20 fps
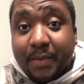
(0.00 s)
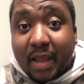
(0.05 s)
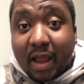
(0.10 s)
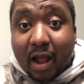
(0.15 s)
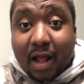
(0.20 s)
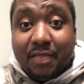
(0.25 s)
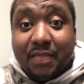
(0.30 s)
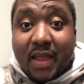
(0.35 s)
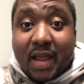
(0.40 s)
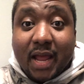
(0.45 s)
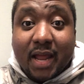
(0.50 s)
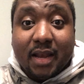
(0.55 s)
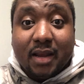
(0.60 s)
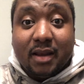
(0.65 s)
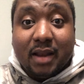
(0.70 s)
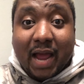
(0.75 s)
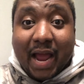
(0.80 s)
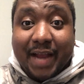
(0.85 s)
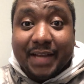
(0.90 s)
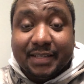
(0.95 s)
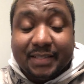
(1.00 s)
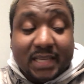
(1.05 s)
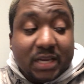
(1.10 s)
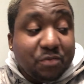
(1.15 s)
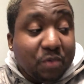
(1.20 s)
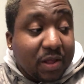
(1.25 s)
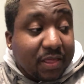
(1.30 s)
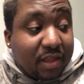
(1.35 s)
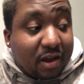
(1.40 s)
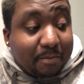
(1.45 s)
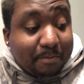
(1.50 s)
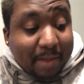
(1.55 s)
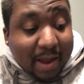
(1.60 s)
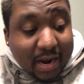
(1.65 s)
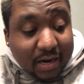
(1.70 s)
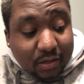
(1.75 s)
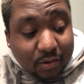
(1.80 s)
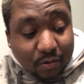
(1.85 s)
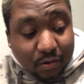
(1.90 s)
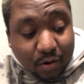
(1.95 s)
And then I see when their
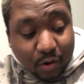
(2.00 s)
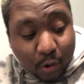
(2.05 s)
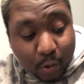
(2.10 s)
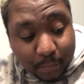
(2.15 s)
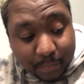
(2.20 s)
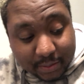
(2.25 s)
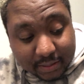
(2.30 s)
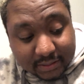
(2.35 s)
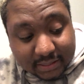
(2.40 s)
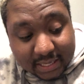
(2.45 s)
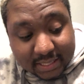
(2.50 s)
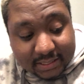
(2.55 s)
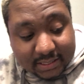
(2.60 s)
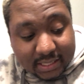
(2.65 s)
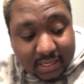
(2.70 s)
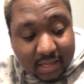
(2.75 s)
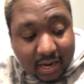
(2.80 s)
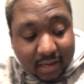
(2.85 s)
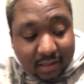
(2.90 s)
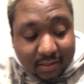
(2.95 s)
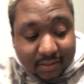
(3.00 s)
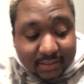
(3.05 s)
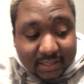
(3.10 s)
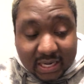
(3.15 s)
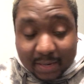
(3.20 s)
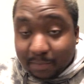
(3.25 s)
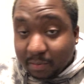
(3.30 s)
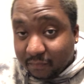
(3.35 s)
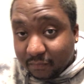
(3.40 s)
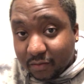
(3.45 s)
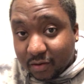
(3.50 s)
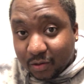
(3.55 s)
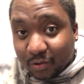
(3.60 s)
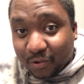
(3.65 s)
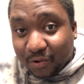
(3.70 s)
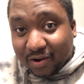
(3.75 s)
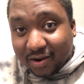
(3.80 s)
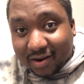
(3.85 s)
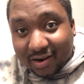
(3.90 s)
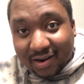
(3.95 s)
back door opens, I see like the tip of the
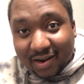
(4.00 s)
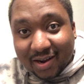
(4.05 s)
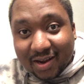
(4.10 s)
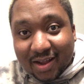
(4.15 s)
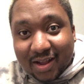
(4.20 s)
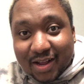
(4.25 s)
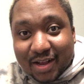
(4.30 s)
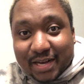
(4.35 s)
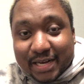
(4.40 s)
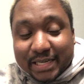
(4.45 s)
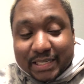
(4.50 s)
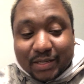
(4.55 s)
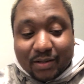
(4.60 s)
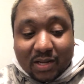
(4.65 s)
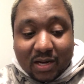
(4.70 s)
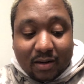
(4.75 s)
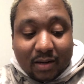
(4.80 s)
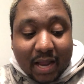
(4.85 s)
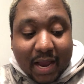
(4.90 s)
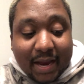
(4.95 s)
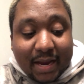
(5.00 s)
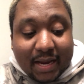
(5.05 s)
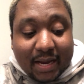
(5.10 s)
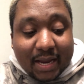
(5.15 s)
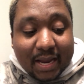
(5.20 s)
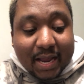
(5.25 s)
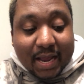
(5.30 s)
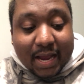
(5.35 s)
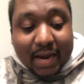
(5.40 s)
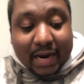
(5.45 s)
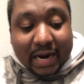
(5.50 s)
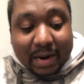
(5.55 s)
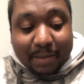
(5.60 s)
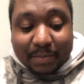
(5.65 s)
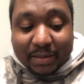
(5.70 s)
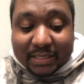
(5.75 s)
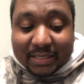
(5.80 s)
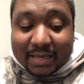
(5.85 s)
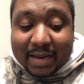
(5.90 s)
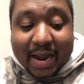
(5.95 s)
door. So they're like, come
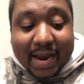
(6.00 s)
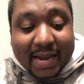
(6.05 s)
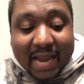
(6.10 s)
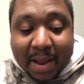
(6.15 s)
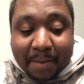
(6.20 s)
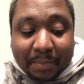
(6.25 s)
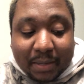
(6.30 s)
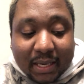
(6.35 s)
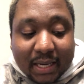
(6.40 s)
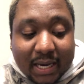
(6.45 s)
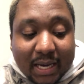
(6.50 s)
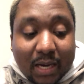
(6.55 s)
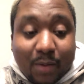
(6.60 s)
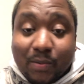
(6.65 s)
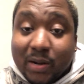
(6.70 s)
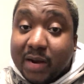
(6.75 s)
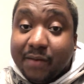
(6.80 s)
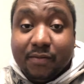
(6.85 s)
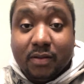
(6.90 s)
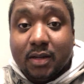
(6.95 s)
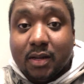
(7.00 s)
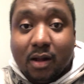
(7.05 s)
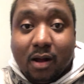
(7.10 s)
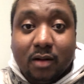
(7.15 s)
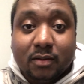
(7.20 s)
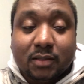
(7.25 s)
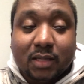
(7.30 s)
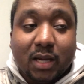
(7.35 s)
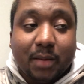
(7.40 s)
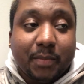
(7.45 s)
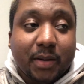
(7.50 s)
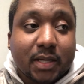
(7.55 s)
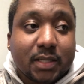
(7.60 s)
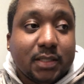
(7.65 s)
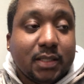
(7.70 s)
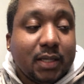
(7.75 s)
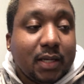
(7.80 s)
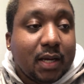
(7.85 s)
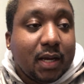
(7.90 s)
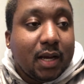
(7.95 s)
inside, Emily, whatever the dog's name
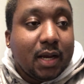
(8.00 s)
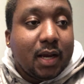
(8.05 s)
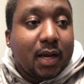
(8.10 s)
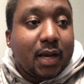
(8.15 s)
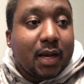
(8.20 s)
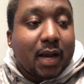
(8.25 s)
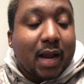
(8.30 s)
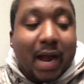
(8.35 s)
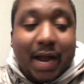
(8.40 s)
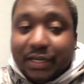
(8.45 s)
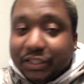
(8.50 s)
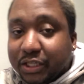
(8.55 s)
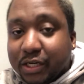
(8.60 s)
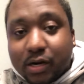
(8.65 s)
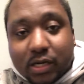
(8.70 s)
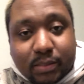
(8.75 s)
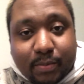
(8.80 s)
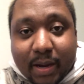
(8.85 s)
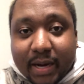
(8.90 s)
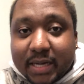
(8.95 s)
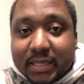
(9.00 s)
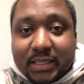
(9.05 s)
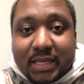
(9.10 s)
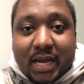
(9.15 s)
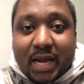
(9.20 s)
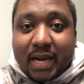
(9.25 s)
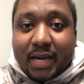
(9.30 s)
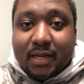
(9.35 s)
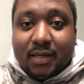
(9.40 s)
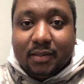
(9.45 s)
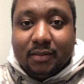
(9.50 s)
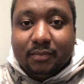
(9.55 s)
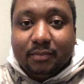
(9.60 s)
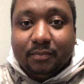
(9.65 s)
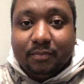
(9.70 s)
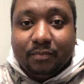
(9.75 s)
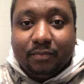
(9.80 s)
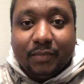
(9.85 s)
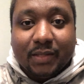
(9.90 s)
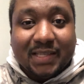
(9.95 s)
is and she goes back inside.
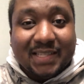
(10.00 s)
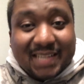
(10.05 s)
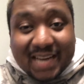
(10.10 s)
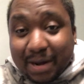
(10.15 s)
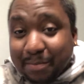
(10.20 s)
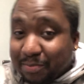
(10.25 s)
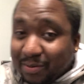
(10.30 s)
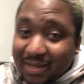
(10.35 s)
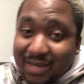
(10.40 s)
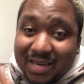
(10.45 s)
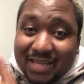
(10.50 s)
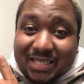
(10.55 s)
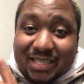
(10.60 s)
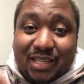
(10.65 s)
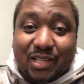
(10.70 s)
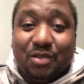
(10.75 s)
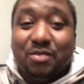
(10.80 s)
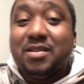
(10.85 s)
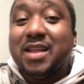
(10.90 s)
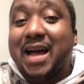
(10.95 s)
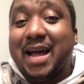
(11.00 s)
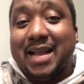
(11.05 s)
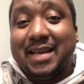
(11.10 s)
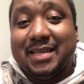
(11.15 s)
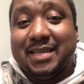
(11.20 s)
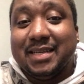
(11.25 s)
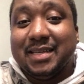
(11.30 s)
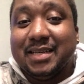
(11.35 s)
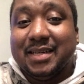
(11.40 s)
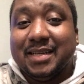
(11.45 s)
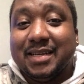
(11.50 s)
Temperley doesn't do that.